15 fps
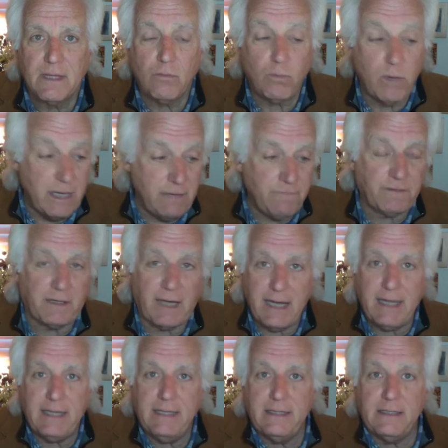We've
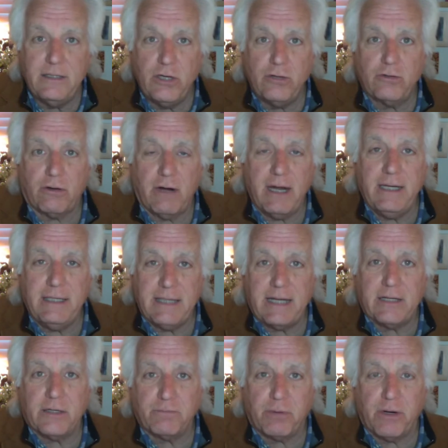led Ukraine
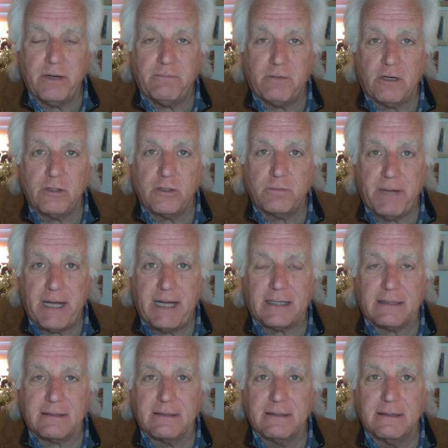down a primrose
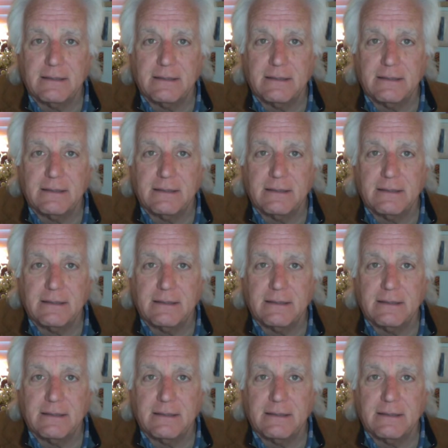path.